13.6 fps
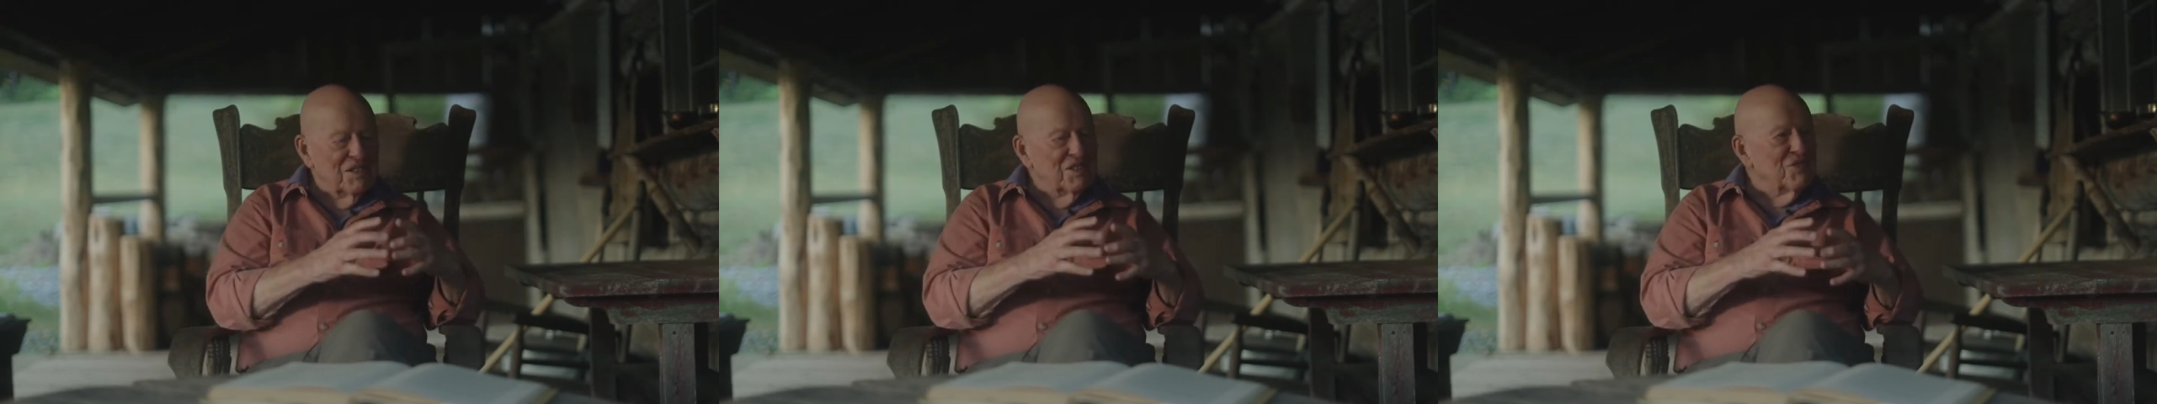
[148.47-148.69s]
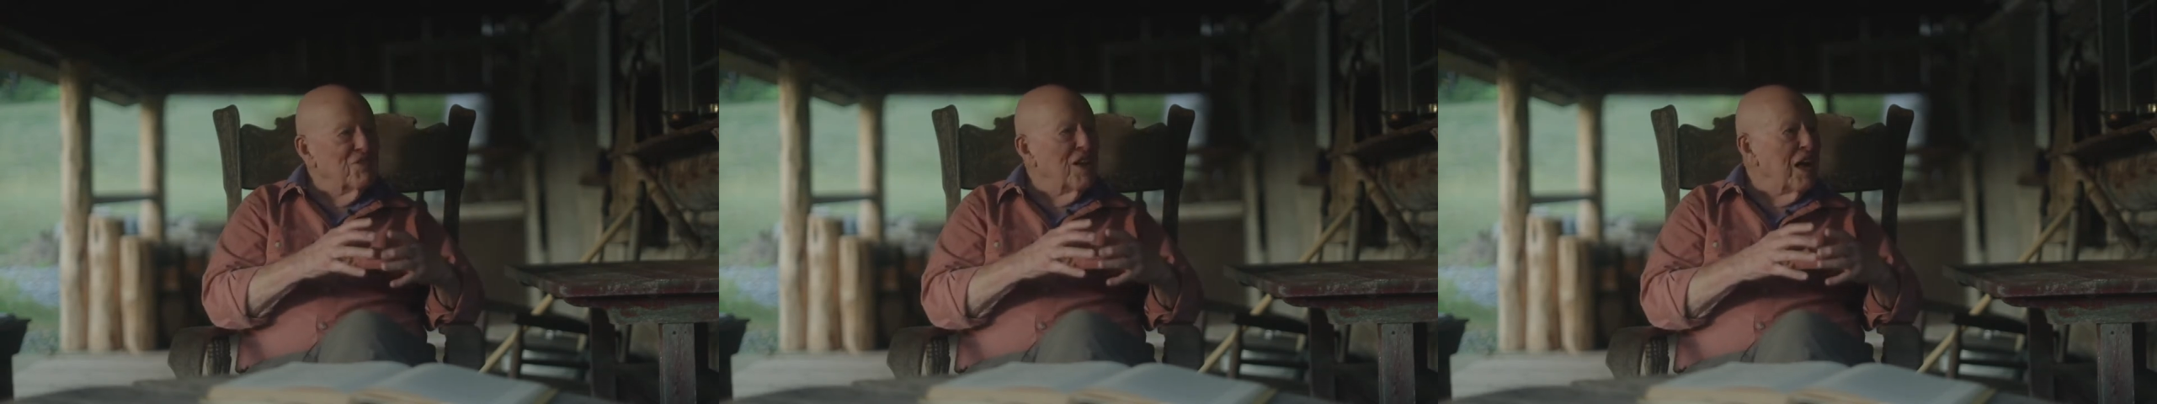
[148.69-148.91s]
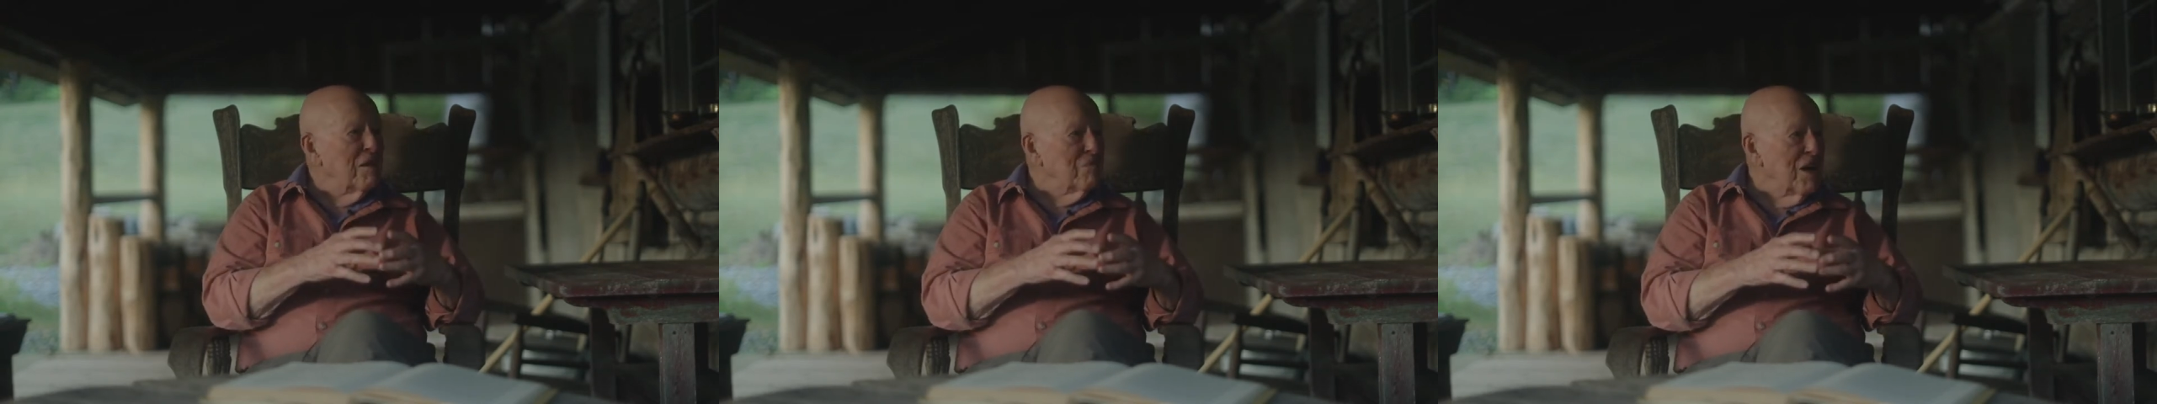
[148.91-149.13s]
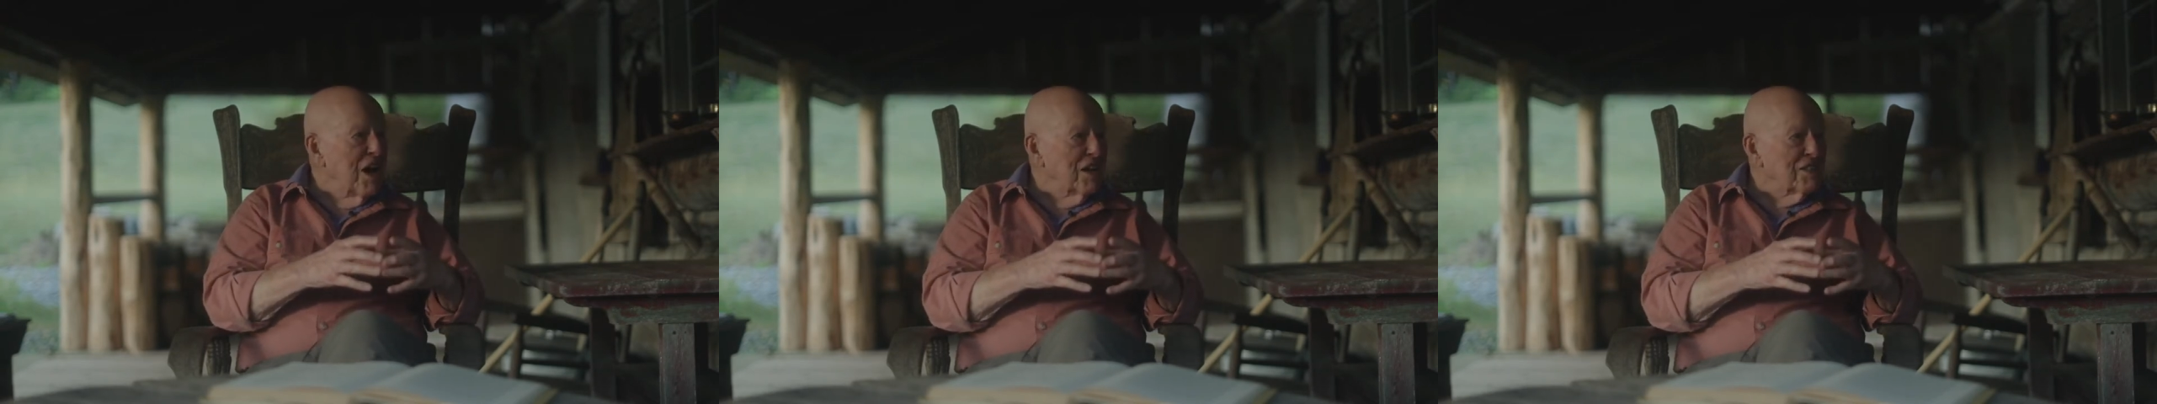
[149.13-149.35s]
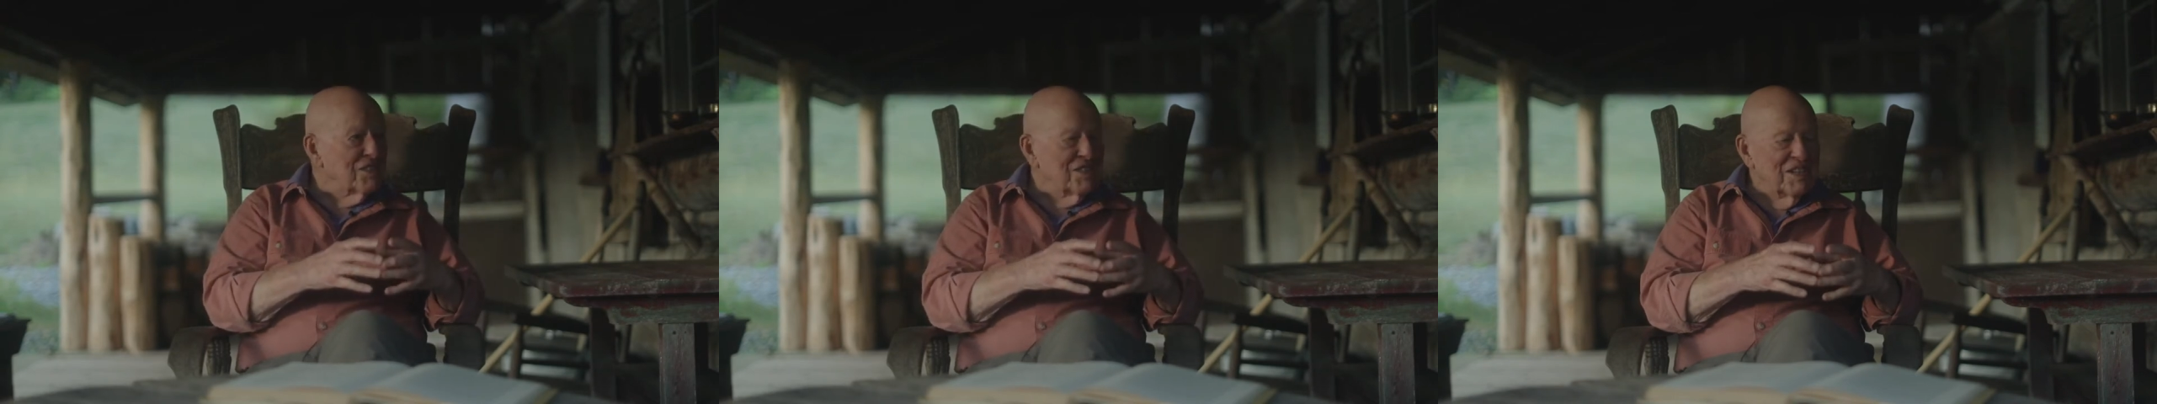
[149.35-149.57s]
this fly
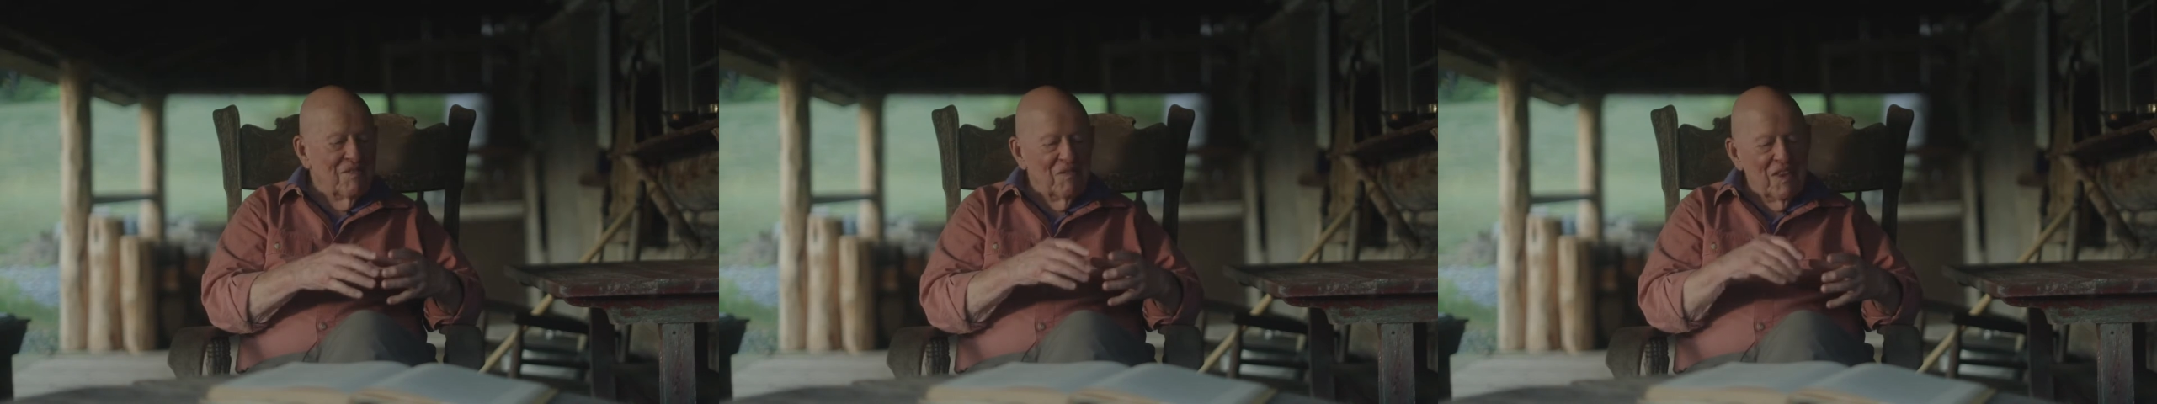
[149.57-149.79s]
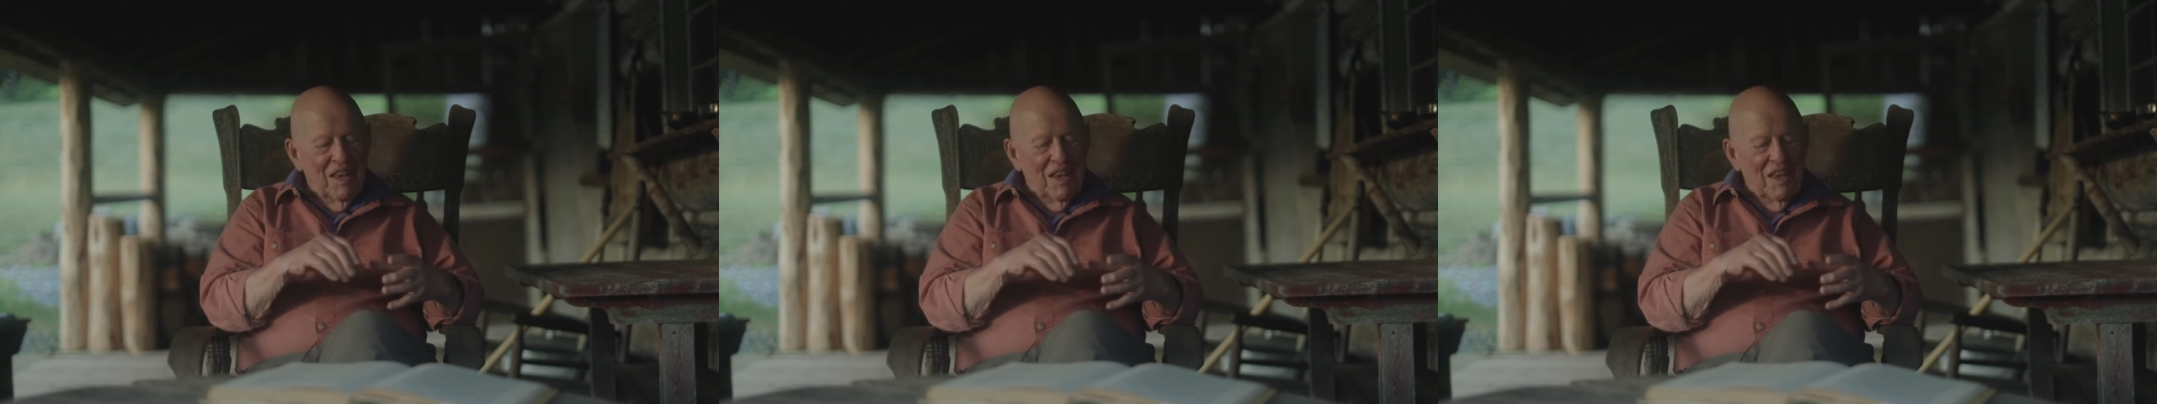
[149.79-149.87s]
box